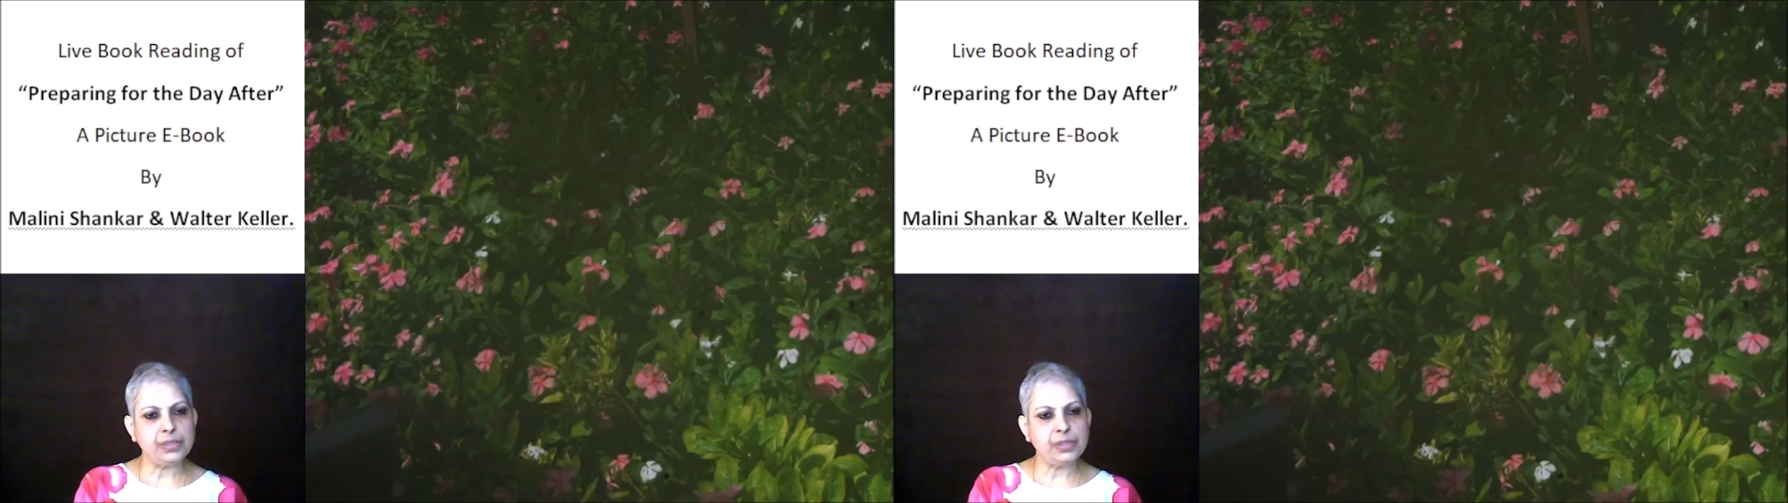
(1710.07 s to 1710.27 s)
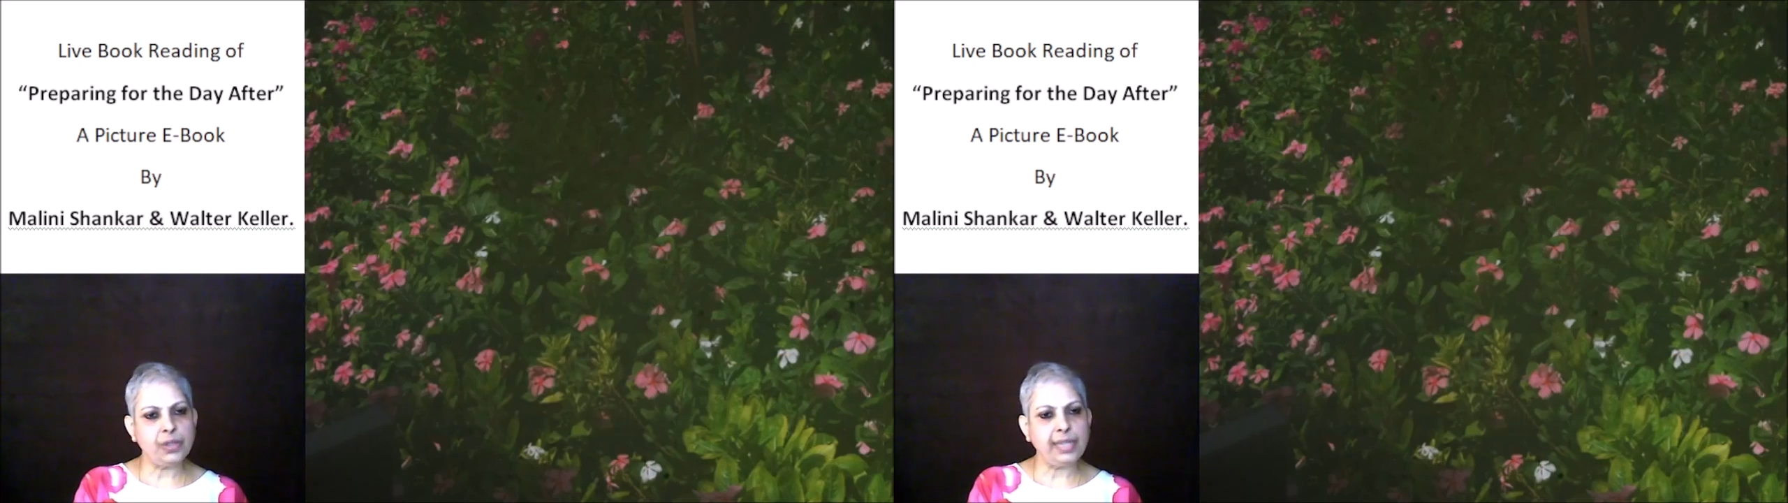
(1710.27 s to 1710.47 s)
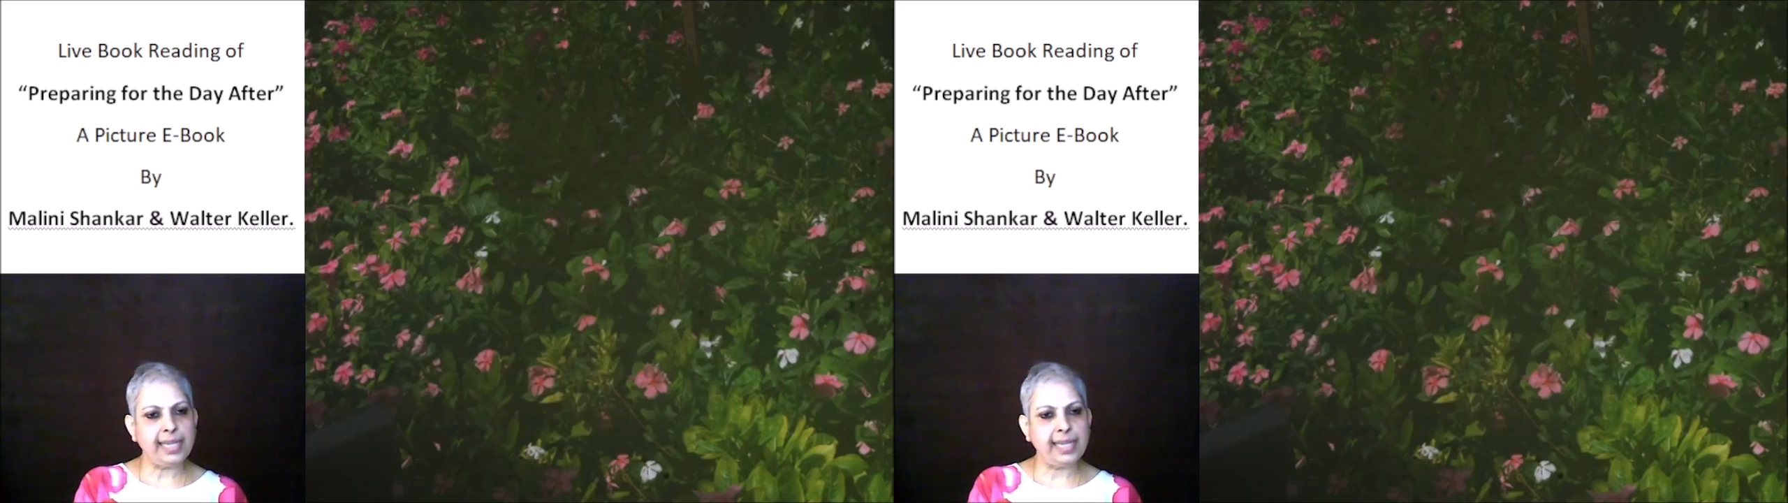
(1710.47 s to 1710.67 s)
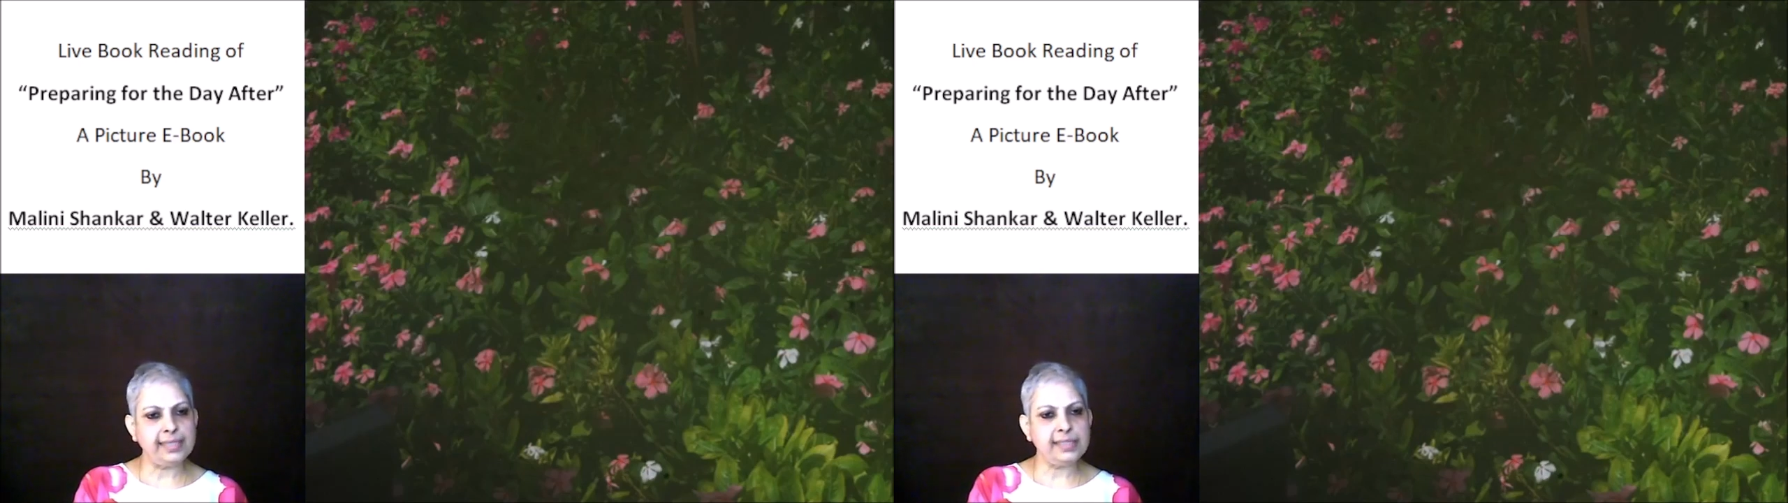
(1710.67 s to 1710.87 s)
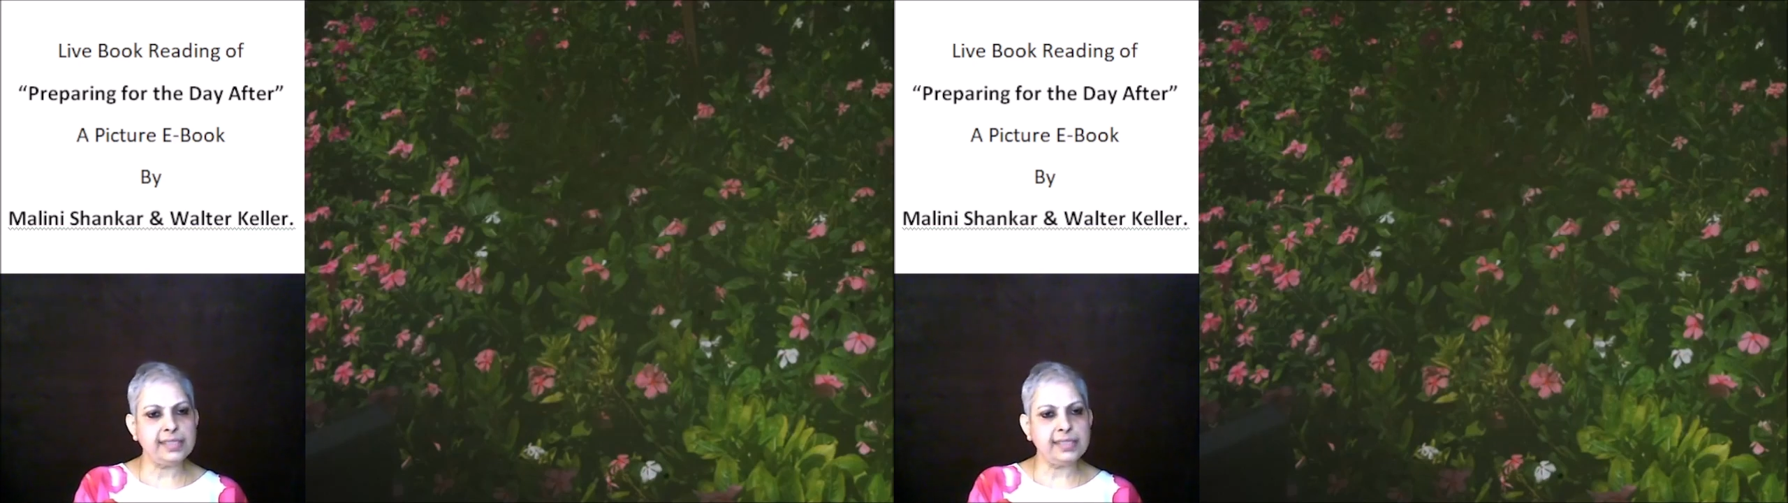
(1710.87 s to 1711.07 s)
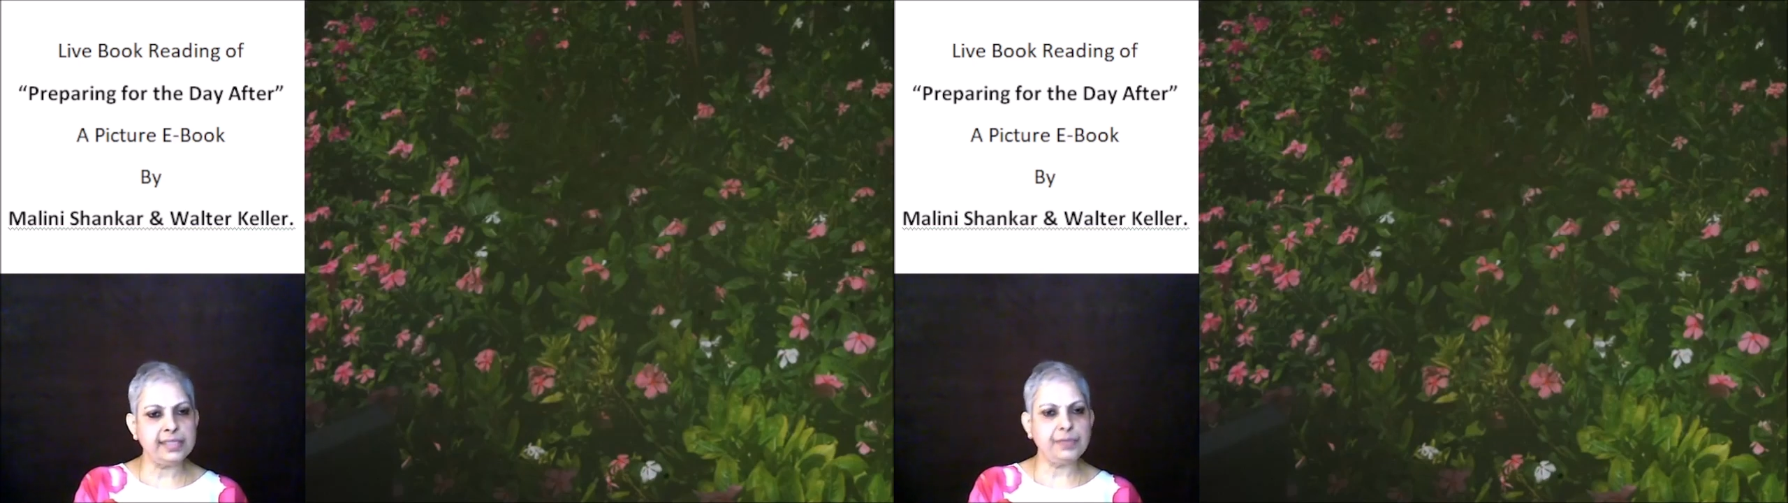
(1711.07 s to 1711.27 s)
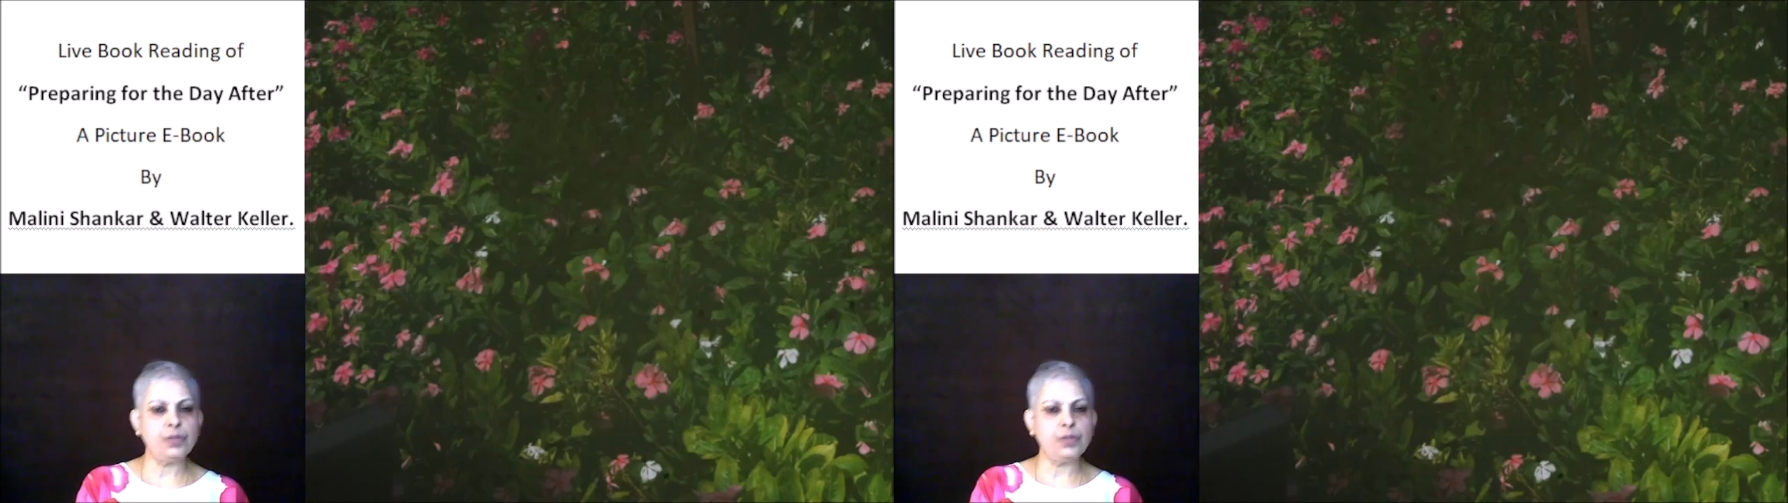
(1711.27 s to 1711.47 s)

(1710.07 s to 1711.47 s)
atoll islands searching